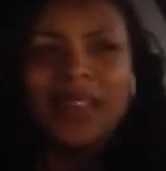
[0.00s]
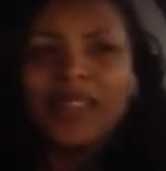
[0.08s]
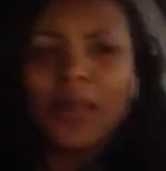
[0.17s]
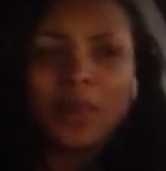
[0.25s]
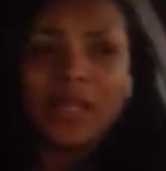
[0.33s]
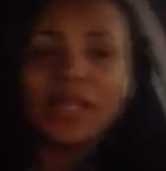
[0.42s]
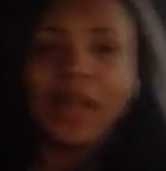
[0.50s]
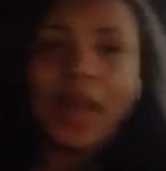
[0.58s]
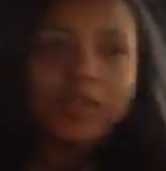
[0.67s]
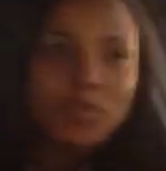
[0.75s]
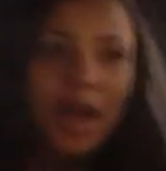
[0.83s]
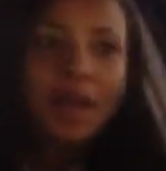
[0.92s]
Simple as
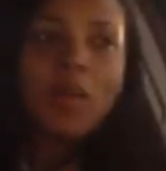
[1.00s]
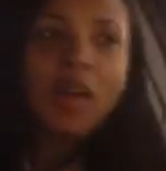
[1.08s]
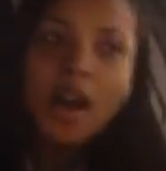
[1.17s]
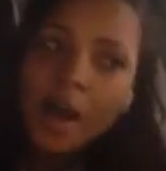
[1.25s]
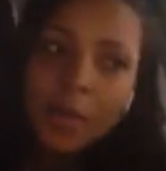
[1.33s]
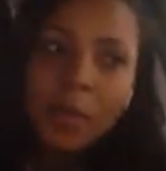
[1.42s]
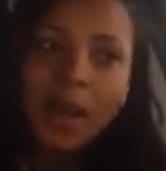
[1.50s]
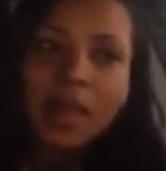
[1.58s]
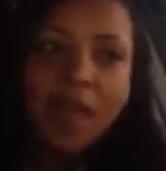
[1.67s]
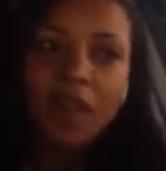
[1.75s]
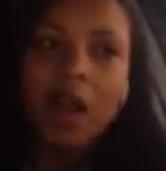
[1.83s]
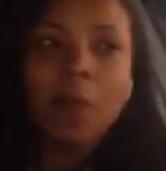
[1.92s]
that. You're not gonna come in my
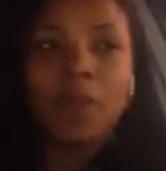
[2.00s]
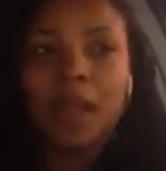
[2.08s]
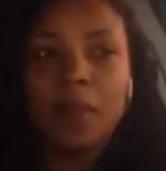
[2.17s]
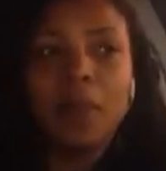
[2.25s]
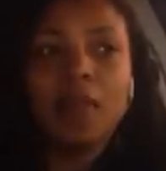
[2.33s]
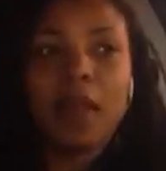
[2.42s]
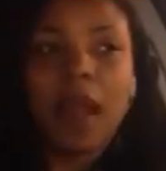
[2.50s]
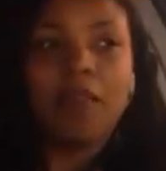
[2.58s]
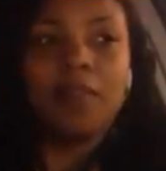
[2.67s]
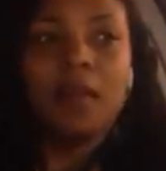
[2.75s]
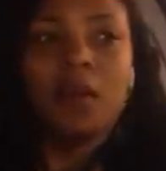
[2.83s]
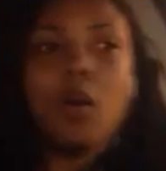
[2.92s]
life and complicate my
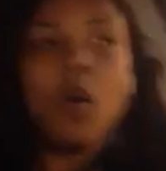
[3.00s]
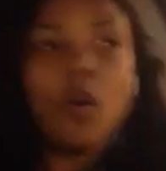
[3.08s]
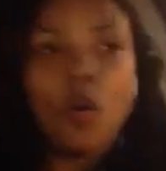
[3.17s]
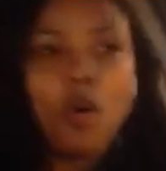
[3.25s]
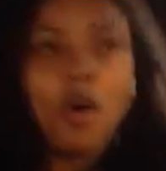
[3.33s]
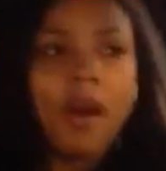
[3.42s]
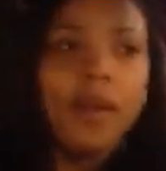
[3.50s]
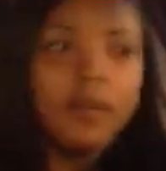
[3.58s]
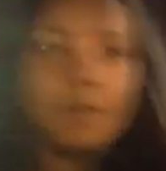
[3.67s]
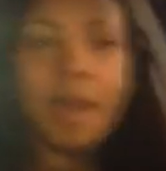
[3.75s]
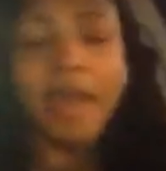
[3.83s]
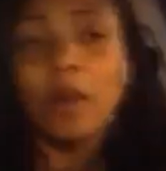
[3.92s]
life or
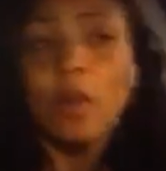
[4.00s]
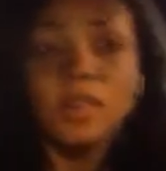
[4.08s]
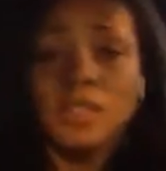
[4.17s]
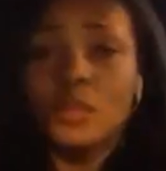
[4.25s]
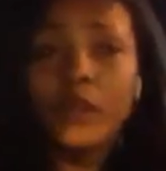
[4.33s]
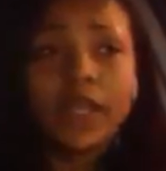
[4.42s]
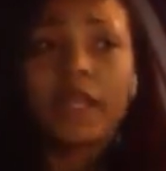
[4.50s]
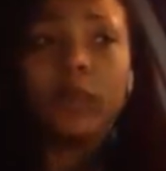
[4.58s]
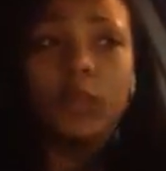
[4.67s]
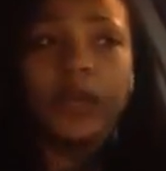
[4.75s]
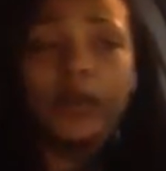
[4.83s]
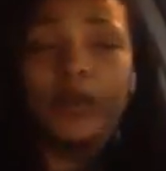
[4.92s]
make it worse than what it
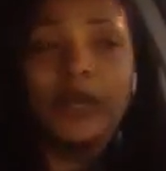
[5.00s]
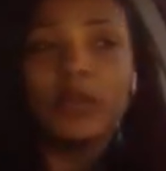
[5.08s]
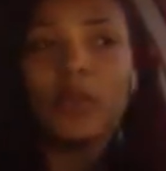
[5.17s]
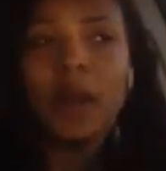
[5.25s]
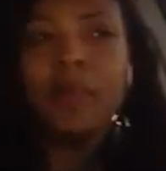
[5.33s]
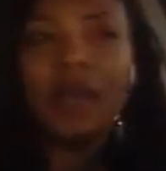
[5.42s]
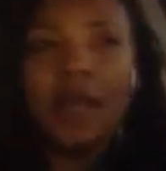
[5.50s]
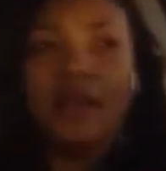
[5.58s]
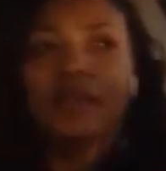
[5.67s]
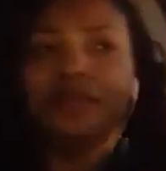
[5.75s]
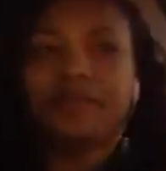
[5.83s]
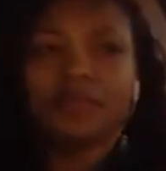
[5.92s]
what what, what I
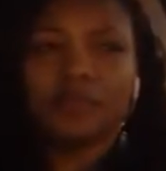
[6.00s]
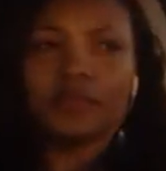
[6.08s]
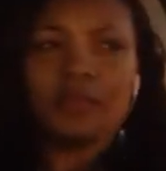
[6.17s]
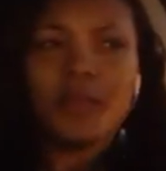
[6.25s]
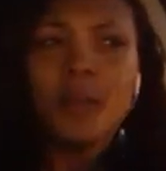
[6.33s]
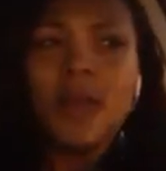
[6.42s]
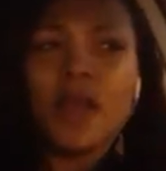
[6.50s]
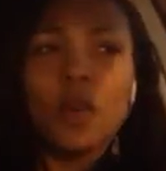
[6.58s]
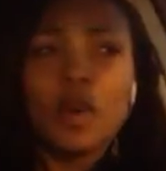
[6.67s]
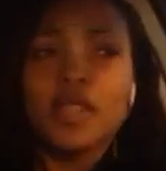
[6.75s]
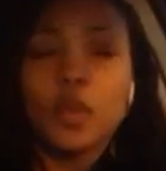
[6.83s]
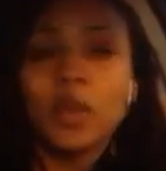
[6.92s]
mean, make it
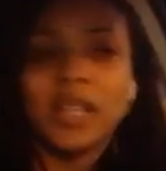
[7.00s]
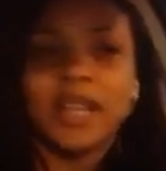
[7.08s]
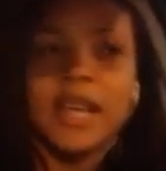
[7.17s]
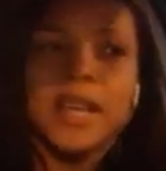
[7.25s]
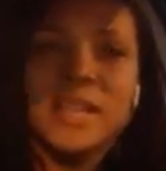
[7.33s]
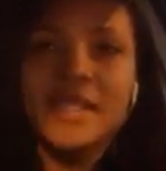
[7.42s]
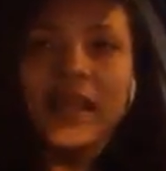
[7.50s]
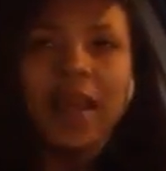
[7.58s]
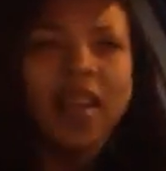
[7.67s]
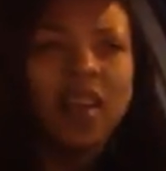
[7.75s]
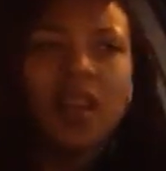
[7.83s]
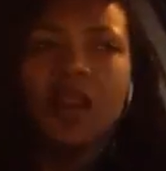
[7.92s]
worse than what it is.
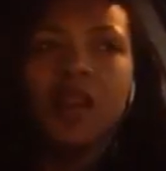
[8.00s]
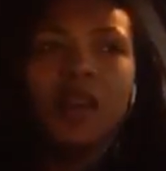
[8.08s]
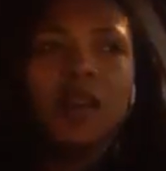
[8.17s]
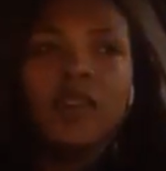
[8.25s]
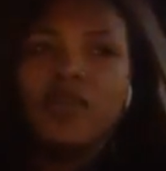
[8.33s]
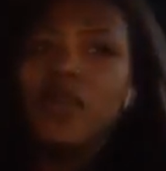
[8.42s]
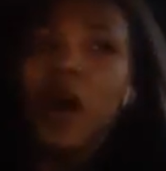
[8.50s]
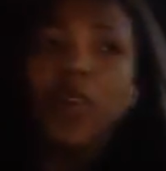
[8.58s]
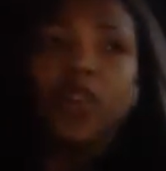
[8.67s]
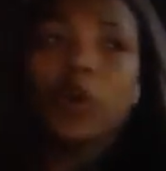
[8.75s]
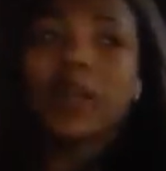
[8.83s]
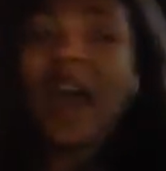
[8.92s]
Like, no,
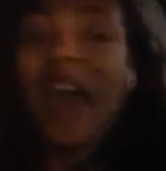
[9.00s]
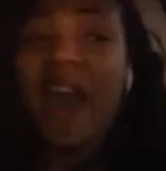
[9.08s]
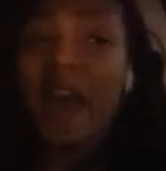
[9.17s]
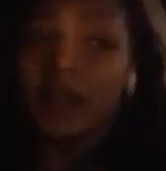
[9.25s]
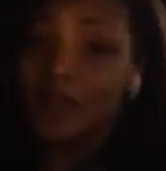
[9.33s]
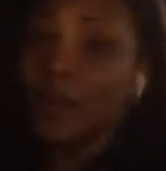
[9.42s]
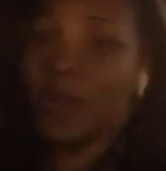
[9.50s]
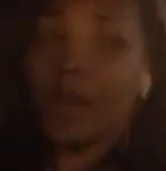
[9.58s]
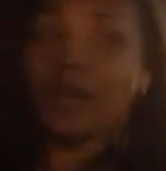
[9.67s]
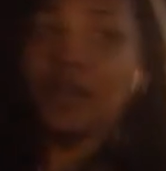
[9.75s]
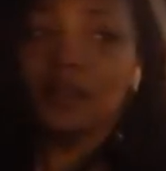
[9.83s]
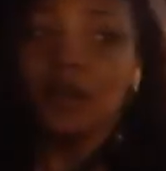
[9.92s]
you're gonna add to
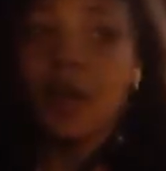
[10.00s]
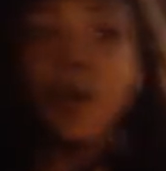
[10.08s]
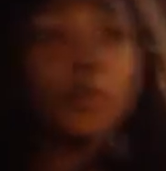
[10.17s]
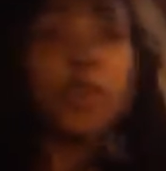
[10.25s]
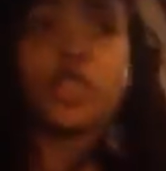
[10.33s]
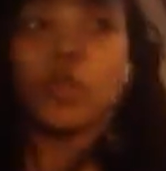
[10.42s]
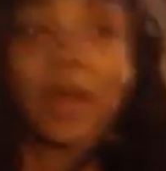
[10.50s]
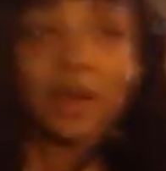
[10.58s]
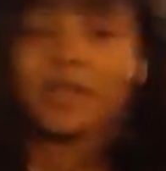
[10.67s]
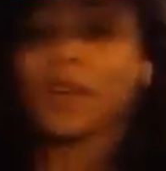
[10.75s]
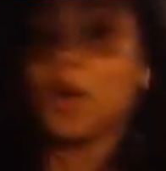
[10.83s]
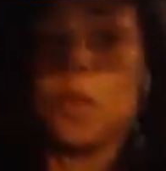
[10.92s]
it, but you ain't
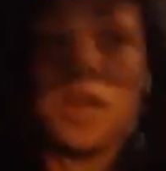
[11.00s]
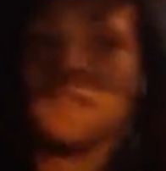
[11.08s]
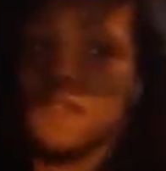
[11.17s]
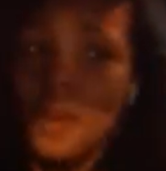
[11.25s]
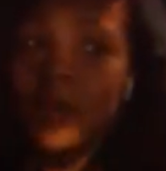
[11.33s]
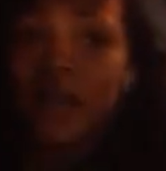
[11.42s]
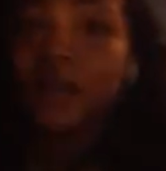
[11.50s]
gonna take away from it.